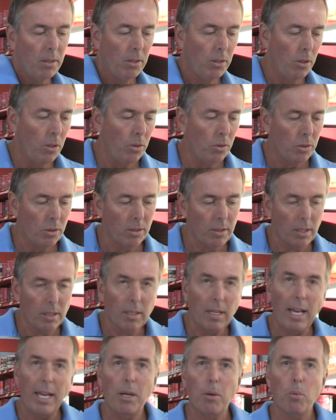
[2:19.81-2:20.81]
using the
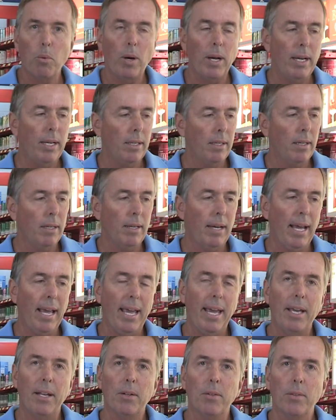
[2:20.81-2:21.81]
lightweight
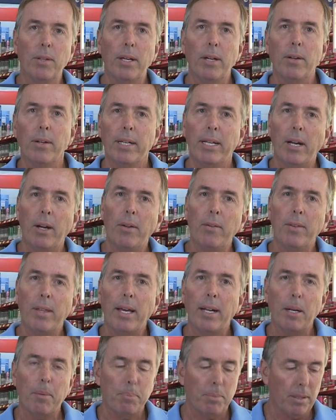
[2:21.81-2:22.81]
handle there and carrying
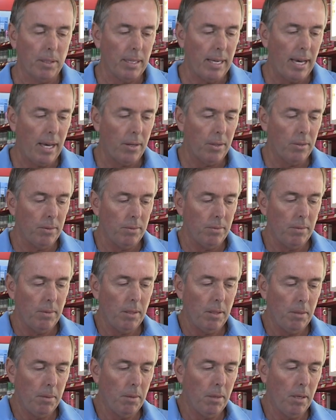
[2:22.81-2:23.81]
that up the ladder,
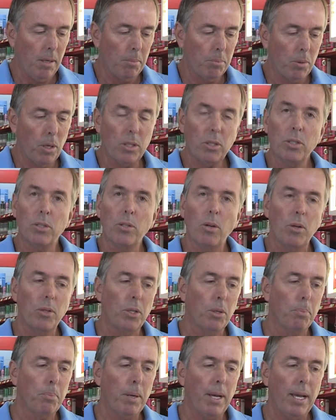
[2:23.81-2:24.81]
brushing on
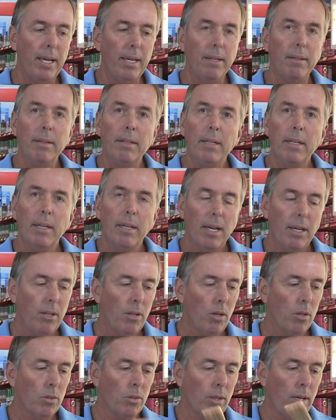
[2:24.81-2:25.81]
your paint, and
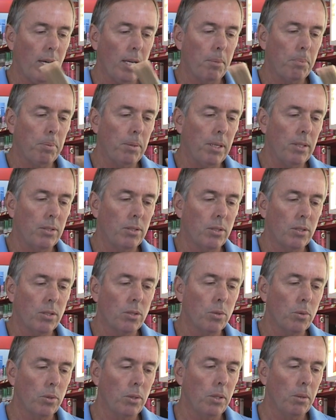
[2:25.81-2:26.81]
you also got a place to
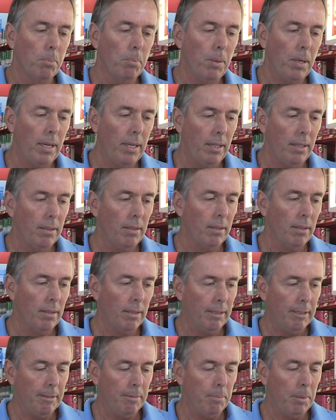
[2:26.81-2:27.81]
store your
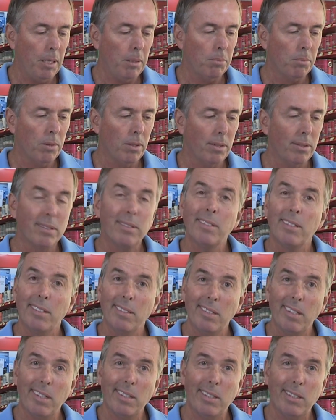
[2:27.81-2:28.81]
paintbrush.
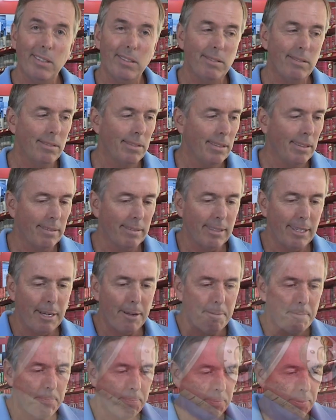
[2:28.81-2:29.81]
Isn't that cute? All right.